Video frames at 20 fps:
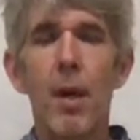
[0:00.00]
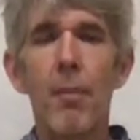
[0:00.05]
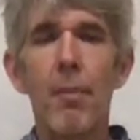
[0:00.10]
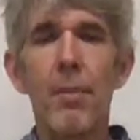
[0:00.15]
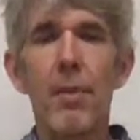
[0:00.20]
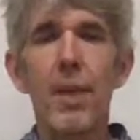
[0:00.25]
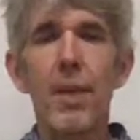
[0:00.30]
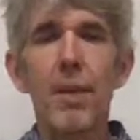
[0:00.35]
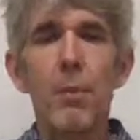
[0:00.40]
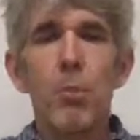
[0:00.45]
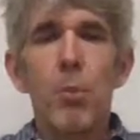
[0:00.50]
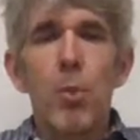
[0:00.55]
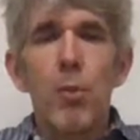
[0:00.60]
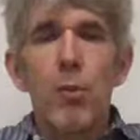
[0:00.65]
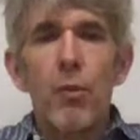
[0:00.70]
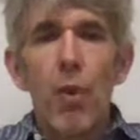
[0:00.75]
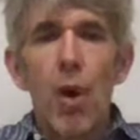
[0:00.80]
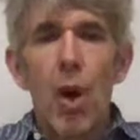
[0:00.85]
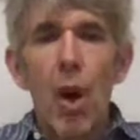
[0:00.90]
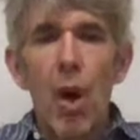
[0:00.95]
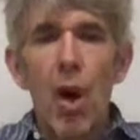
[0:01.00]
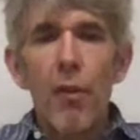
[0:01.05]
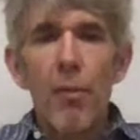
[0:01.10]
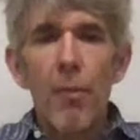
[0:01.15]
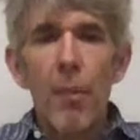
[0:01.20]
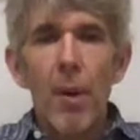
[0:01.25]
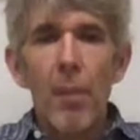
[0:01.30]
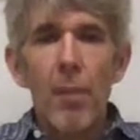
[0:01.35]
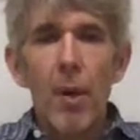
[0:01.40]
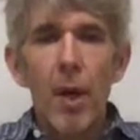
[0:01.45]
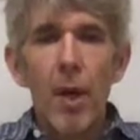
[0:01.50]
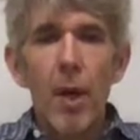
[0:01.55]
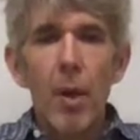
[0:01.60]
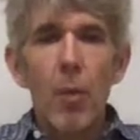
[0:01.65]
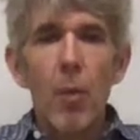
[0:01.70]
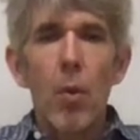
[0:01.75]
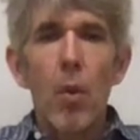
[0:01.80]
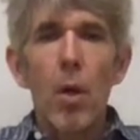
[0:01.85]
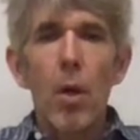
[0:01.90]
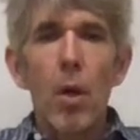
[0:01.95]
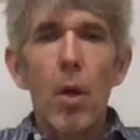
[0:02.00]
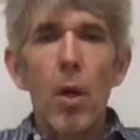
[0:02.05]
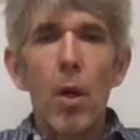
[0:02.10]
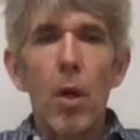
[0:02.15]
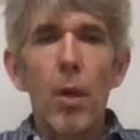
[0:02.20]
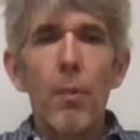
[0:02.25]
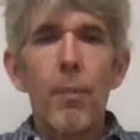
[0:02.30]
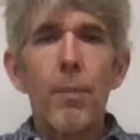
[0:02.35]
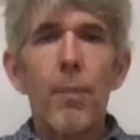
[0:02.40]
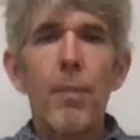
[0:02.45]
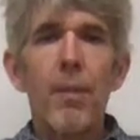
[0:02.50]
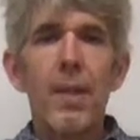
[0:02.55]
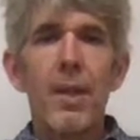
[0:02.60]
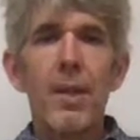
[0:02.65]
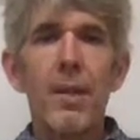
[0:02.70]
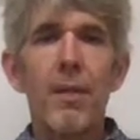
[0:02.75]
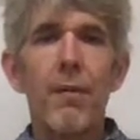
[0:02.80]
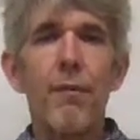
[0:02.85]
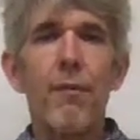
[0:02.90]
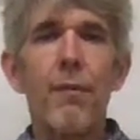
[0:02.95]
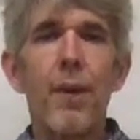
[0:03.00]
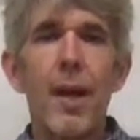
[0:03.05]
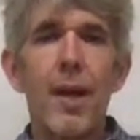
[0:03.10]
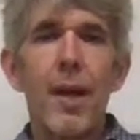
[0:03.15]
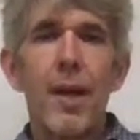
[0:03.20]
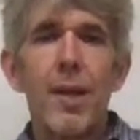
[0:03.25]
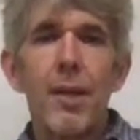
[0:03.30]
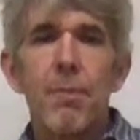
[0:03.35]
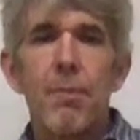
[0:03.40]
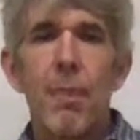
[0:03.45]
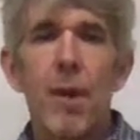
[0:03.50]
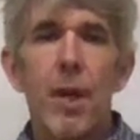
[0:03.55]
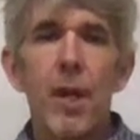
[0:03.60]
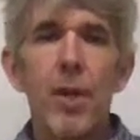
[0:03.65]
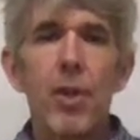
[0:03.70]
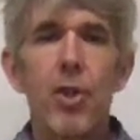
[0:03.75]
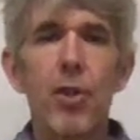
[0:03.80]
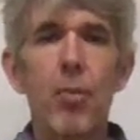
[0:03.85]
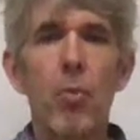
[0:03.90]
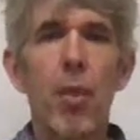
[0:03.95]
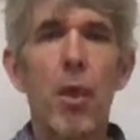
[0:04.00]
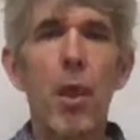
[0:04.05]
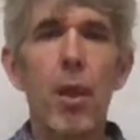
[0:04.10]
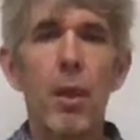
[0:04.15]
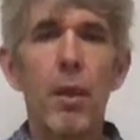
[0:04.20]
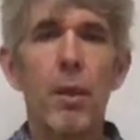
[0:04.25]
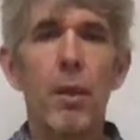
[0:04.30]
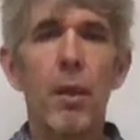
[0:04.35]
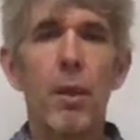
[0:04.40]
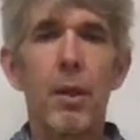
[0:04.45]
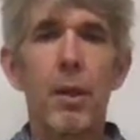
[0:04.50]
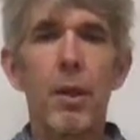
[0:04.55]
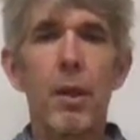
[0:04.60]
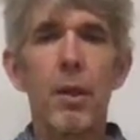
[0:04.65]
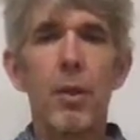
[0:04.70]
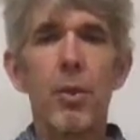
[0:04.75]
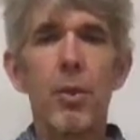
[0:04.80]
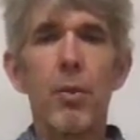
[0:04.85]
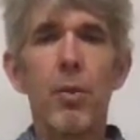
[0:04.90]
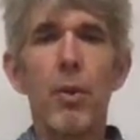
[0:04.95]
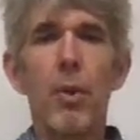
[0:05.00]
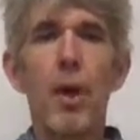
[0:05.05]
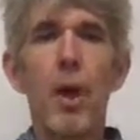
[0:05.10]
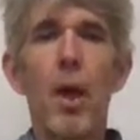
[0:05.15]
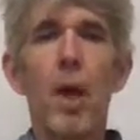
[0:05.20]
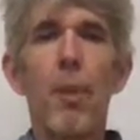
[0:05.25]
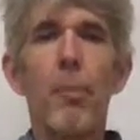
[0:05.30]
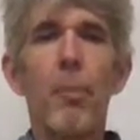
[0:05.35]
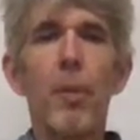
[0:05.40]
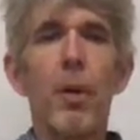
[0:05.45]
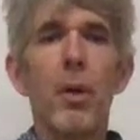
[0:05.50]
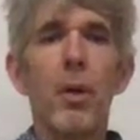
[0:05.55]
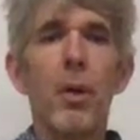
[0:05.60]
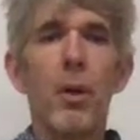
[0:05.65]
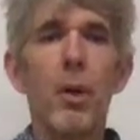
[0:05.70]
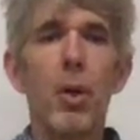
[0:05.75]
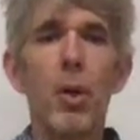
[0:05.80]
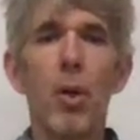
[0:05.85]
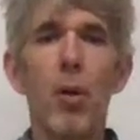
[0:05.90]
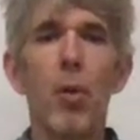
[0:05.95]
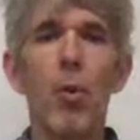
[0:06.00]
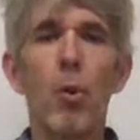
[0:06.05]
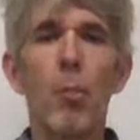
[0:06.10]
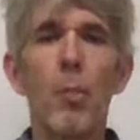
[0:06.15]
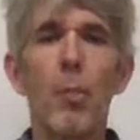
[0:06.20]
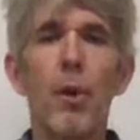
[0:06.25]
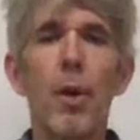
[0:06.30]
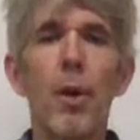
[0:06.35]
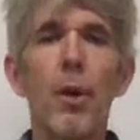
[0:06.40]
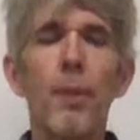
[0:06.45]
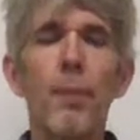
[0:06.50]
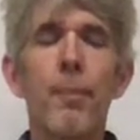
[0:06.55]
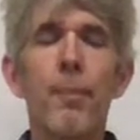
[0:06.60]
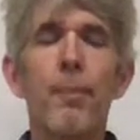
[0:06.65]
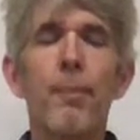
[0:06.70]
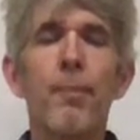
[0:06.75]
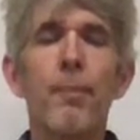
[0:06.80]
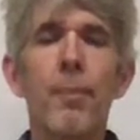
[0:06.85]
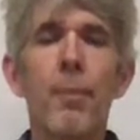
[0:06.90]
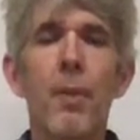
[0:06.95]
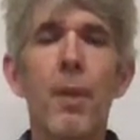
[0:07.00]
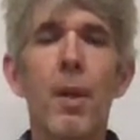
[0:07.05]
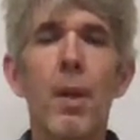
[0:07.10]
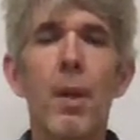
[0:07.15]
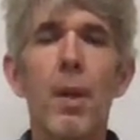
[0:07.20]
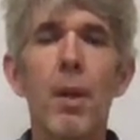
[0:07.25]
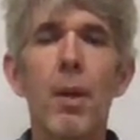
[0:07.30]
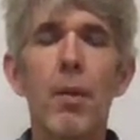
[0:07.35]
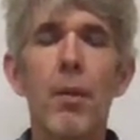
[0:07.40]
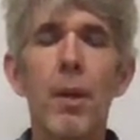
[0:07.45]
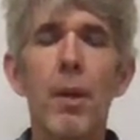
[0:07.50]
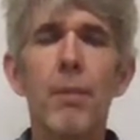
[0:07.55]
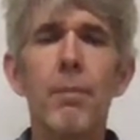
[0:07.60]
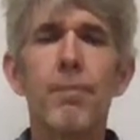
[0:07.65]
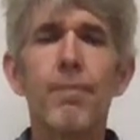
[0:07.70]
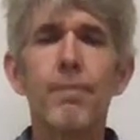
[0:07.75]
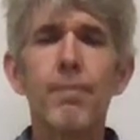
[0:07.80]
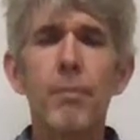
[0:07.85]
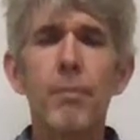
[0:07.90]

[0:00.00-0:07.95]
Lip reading: that's moved off my body wall and divides my trunk into an upper and lower part. All right,